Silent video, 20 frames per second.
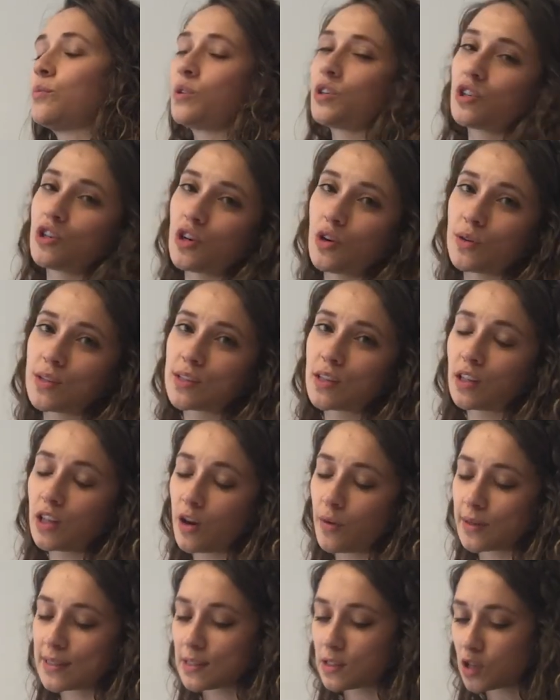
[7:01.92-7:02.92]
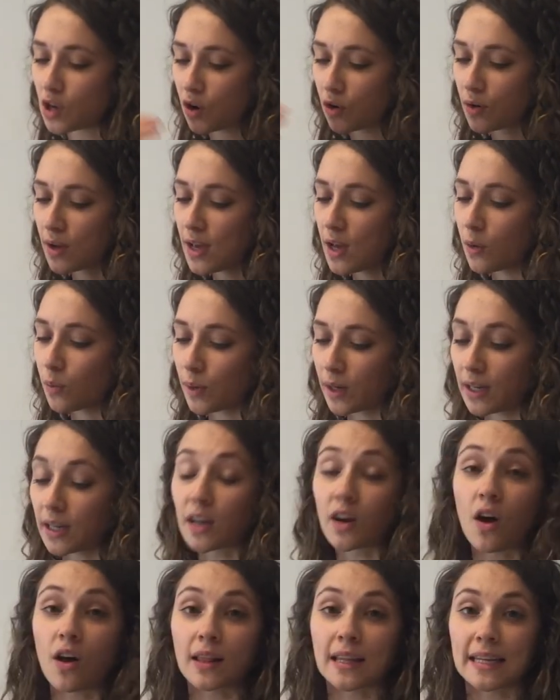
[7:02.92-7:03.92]
and which note is the lowest do, we're
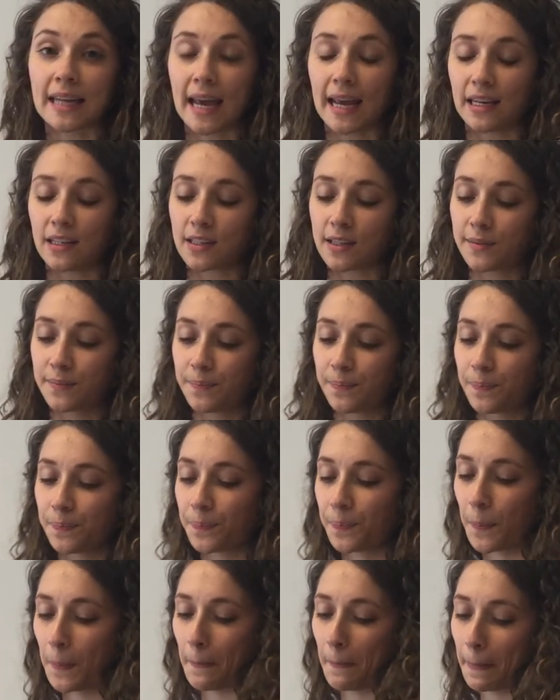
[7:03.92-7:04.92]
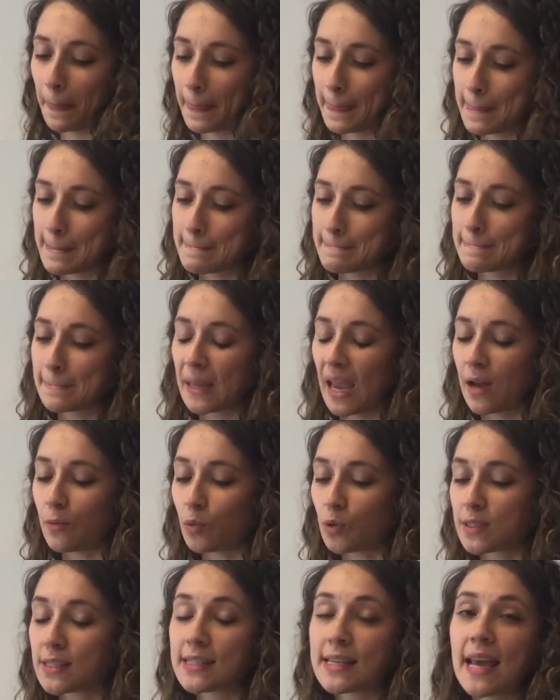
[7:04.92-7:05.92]
going to call it 8.
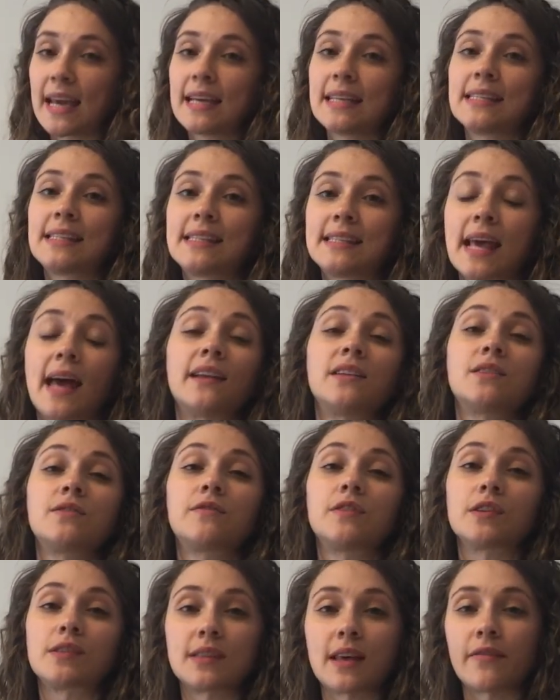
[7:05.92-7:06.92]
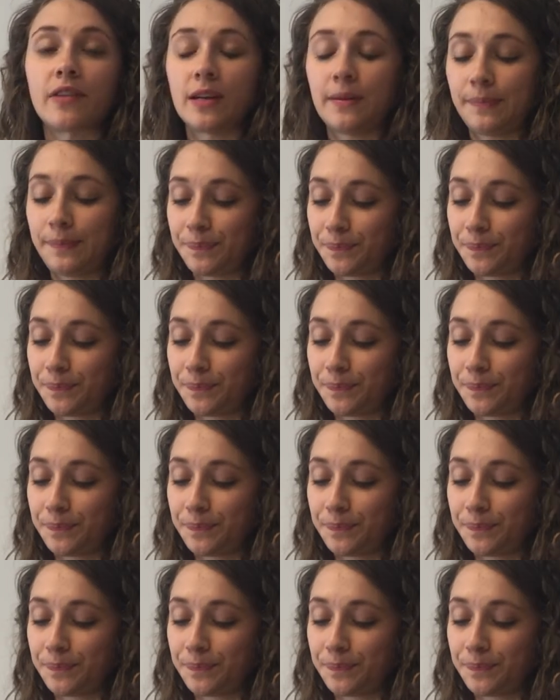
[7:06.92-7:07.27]
And we'll say set for 7.